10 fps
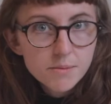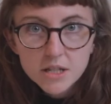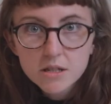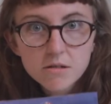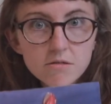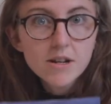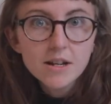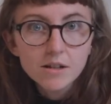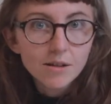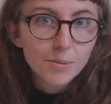a bit
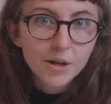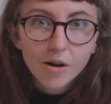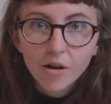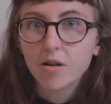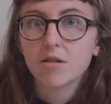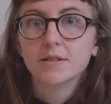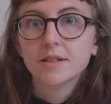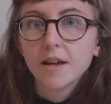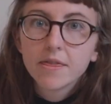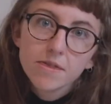surreal because
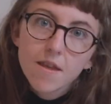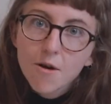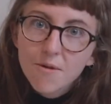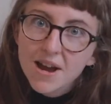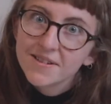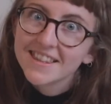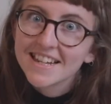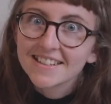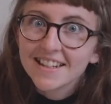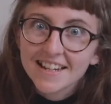no way would
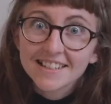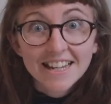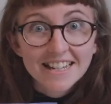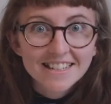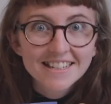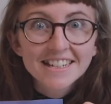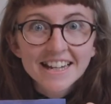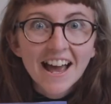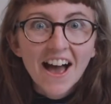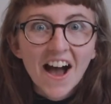this exist
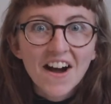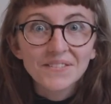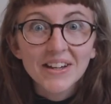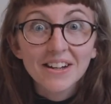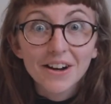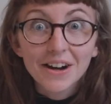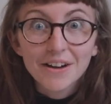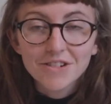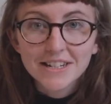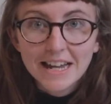in our
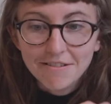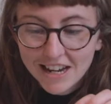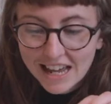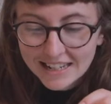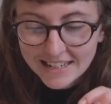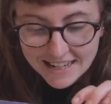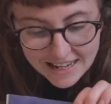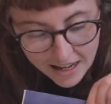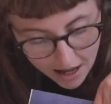everyday reality.